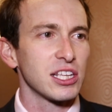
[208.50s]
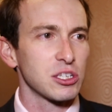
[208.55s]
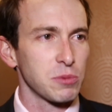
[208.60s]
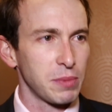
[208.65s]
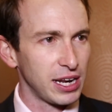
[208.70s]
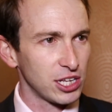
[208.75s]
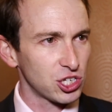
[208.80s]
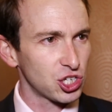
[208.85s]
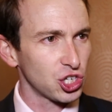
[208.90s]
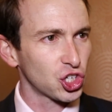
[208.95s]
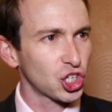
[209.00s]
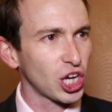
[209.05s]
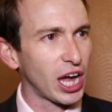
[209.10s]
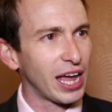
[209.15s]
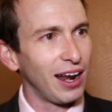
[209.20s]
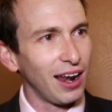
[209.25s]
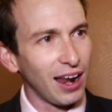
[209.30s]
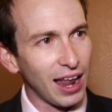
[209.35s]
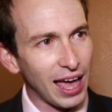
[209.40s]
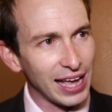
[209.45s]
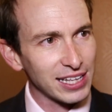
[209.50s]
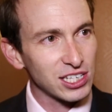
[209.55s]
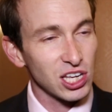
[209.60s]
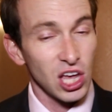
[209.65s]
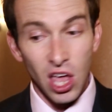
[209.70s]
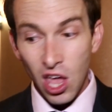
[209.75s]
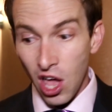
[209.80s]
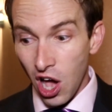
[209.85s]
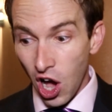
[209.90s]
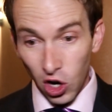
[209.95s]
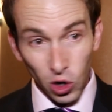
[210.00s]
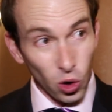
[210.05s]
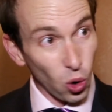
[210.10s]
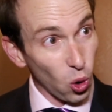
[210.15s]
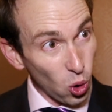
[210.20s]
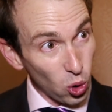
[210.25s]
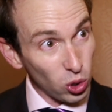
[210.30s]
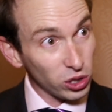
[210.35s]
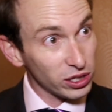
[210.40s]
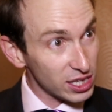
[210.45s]
has managed to shine a light on
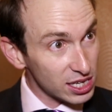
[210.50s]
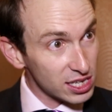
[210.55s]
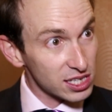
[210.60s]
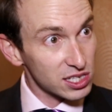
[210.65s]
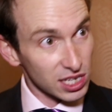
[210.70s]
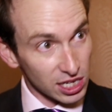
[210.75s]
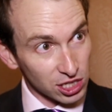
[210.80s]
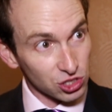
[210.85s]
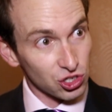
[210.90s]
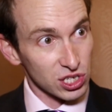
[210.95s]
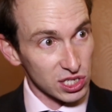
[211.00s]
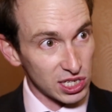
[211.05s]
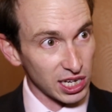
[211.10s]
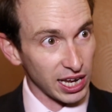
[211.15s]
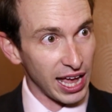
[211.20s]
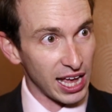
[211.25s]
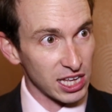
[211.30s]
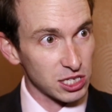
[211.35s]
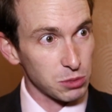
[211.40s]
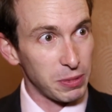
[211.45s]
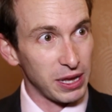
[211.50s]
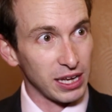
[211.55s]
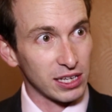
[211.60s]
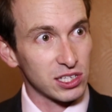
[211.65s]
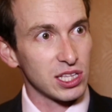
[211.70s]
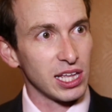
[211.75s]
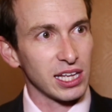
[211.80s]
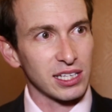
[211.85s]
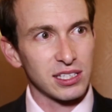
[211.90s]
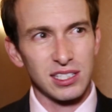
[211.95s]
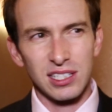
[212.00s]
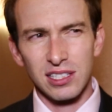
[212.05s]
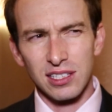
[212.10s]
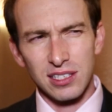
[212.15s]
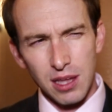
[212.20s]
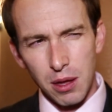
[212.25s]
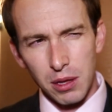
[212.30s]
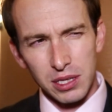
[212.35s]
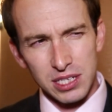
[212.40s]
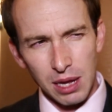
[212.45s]
all these interesting aspects that
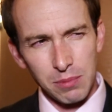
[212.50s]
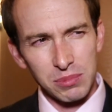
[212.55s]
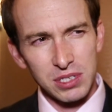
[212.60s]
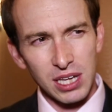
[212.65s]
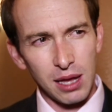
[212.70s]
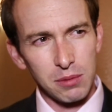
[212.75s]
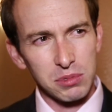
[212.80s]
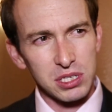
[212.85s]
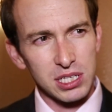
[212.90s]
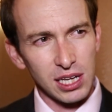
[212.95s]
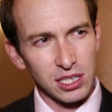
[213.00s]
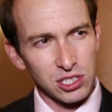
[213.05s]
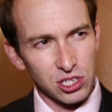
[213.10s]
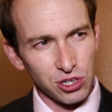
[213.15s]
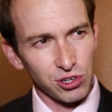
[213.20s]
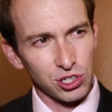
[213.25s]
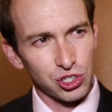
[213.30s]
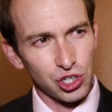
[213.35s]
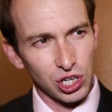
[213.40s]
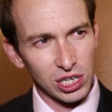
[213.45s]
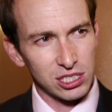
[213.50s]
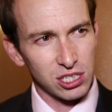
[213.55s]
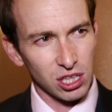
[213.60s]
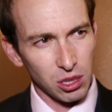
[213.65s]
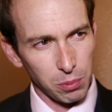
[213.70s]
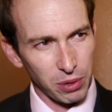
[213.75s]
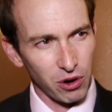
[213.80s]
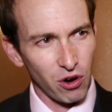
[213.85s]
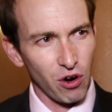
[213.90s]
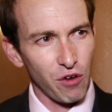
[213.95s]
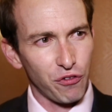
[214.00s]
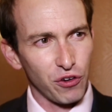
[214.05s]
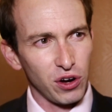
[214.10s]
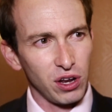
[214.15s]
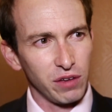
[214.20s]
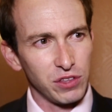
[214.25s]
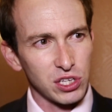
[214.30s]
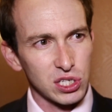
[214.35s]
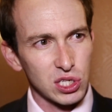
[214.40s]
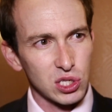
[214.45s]
sometimes tend to retreat to the
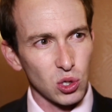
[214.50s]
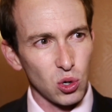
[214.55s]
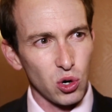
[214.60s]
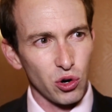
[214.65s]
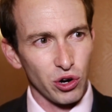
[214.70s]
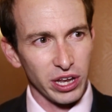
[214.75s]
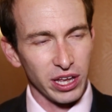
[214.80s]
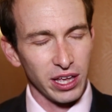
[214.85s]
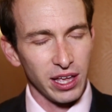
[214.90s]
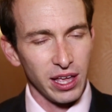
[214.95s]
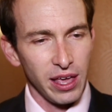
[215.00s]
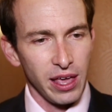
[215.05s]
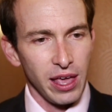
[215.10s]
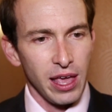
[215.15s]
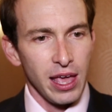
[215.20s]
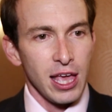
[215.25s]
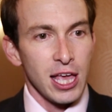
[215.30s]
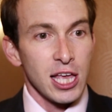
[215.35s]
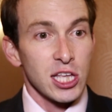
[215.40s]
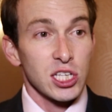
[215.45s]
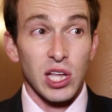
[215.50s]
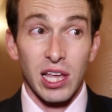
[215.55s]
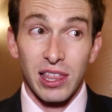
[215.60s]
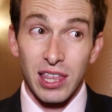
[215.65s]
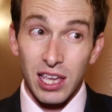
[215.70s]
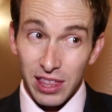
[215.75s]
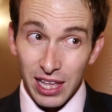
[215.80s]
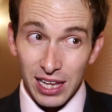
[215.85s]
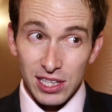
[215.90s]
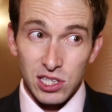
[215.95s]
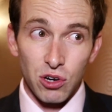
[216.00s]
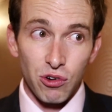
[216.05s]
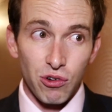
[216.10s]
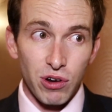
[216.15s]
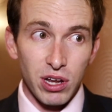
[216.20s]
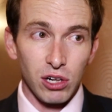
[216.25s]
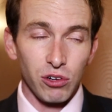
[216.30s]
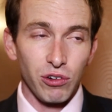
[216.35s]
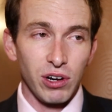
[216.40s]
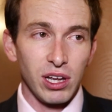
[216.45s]
periphery of the story. So I think that's a
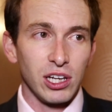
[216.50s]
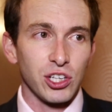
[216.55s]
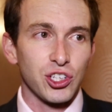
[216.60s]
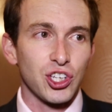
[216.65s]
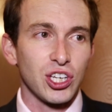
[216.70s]
real, real